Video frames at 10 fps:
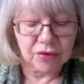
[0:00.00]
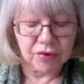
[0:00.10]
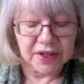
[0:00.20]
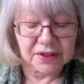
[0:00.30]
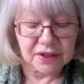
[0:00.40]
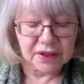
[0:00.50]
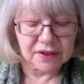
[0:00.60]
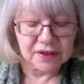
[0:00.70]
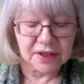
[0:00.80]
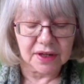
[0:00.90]
raised a
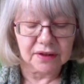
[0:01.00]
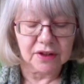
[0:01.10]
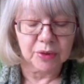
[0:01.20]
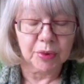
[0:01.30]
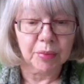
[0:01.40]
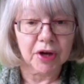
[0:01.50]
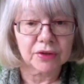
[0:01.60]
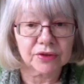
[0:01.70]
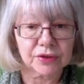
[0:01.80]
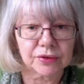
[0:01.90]
concern that the
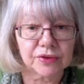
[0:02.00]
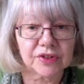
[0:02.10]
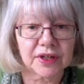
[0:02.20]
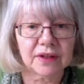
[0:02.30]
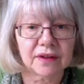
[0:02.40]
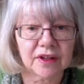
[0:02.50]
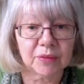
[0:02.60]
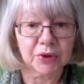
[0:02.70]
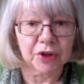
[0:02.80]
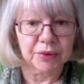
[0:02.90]
proposals in the
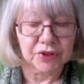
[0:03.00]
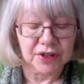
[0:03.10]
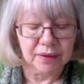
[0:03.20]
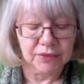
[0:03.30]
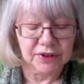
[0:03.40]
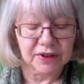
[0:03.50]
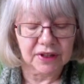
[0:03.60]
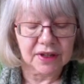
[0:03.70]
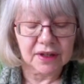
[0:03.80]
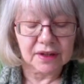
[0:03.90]
employment chapter
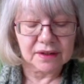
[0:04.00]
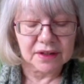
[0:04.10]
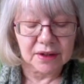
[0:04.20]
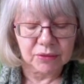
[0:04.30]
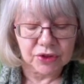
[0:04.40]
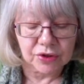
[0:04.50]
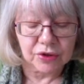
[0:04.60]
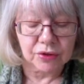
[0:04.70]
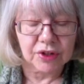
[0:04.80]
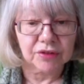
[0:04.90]
seemed
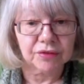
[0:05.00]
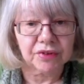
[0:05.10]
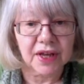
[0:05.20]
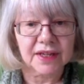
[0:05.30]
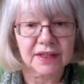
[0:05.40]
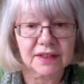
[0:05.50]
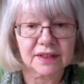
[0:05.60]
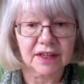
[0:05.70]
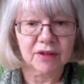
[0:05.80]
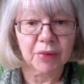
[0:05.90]
to
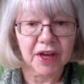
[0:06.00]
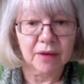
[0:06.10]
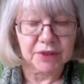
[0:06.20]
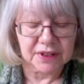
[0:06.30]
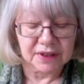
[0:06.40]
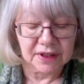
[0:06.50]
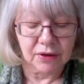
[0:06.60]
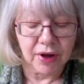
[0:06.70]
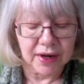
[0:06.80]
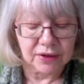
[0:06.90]
conflate impairment and
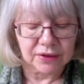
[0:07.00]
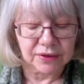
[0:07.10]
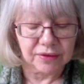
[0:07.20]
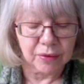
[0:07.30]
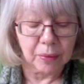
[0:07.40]
ill health,